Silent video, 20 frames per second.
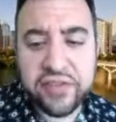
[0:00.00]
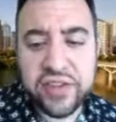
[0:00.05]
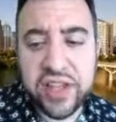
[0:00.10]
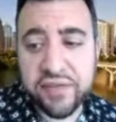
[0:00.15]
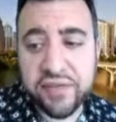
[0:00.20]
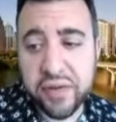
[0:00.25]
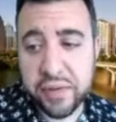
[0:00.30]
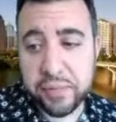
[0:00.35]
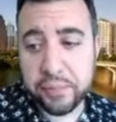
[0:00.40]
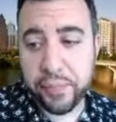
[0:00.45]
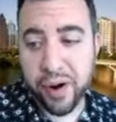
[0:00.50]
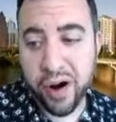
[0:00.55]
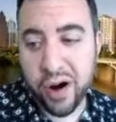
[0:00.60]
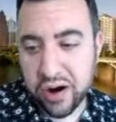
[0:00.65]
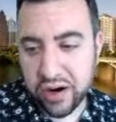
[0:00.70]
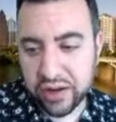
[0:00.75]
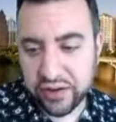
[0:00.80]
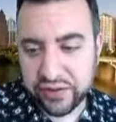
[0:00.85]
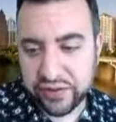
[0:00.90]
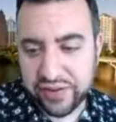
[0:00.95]
different
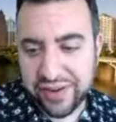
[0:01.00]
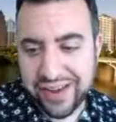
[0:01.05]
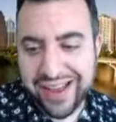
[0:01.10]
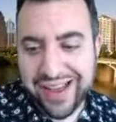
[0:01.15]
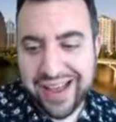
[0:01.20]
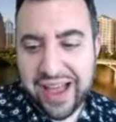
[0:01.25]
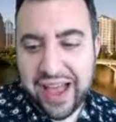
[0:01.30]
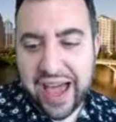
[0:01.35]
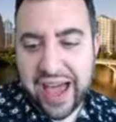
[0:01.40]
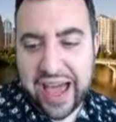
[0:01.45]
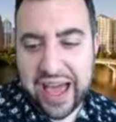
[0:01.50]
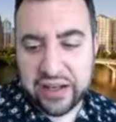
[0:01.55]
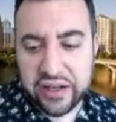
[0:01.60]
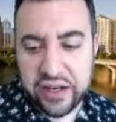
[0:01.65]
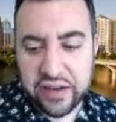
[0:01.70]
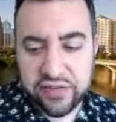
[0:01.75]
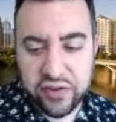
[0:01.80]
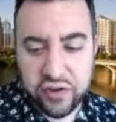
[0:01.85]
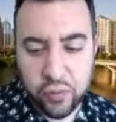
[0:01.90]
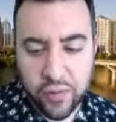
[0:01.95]
perks. And
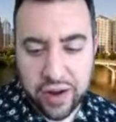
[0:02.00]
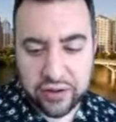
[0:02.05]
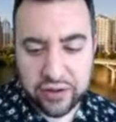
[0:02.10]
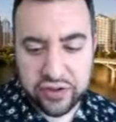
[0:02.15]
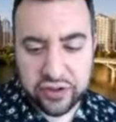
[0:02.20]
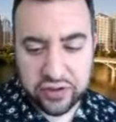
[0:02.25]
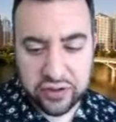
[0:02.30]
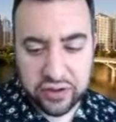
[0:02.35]
if you want to